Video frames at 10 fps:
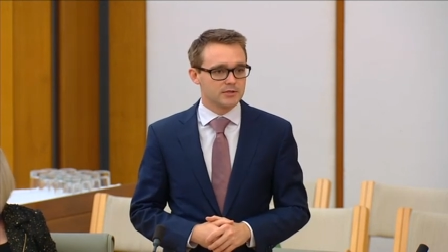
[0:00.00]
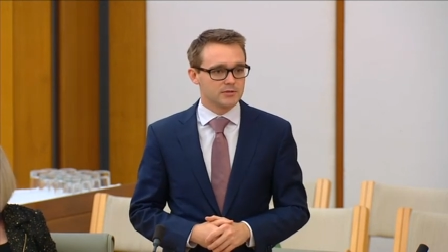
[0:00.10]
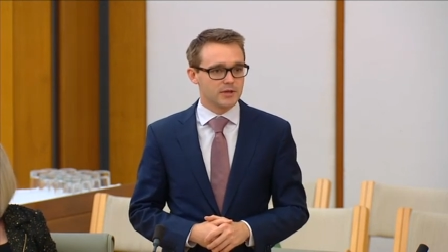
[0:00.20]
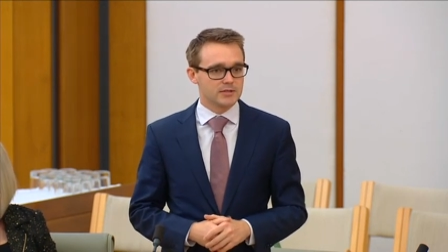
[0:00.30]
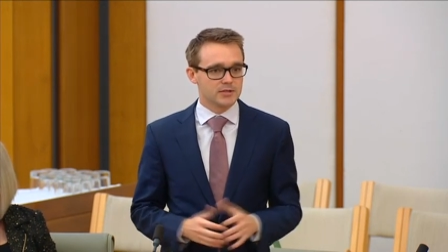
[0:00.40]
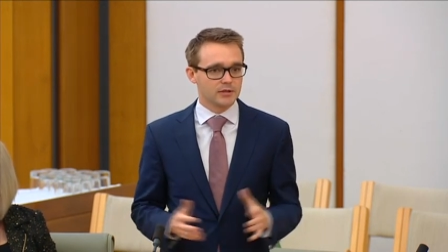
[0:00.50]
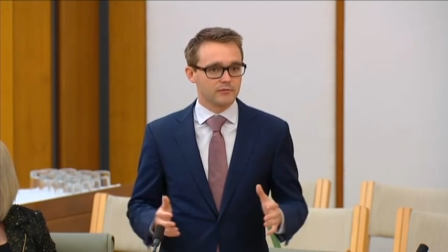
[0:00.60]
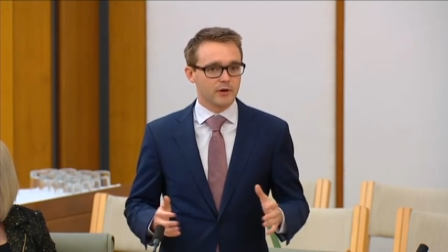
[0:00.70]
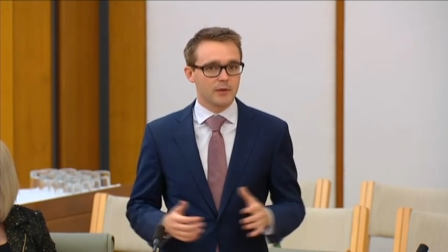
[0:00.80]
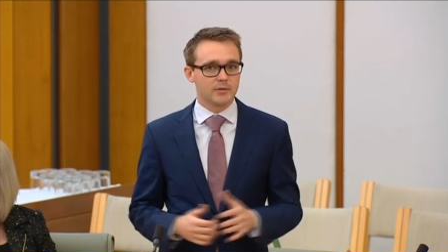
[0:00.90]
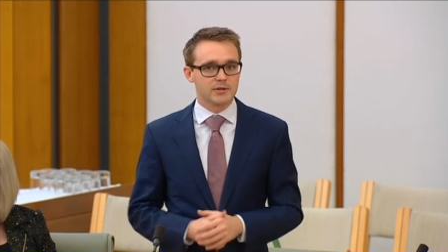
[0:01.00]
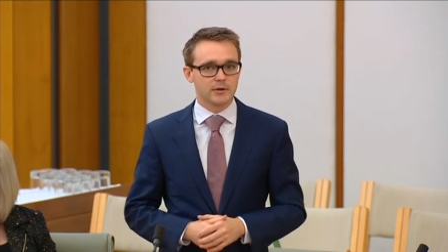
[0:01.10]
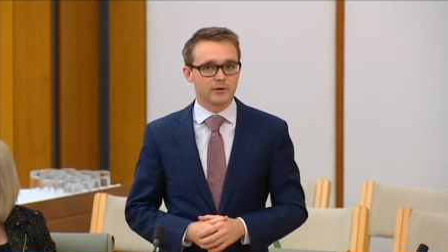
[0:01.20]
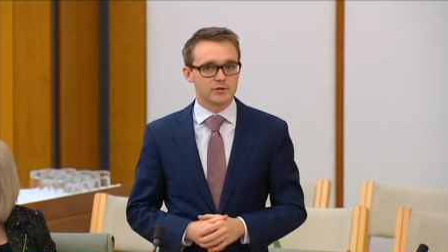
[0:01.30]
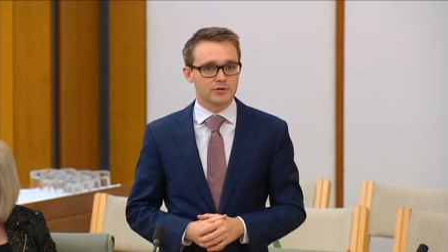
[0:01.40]
domestic environment
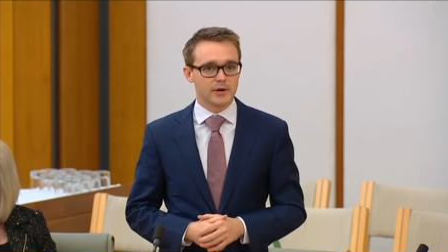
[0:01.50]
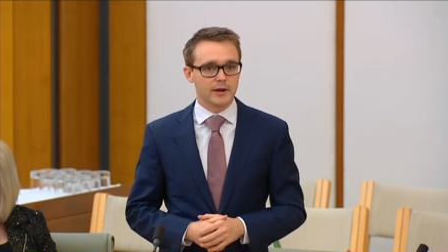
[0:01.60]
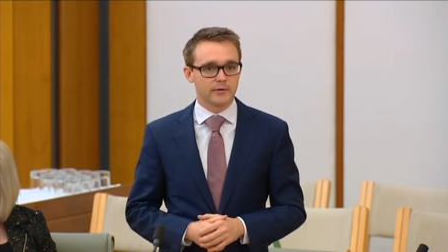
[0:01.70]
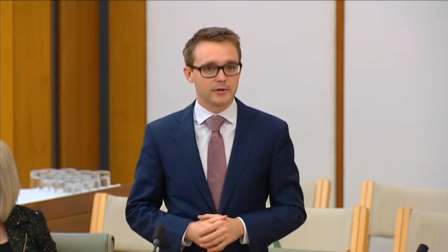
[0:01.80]
here in Australia.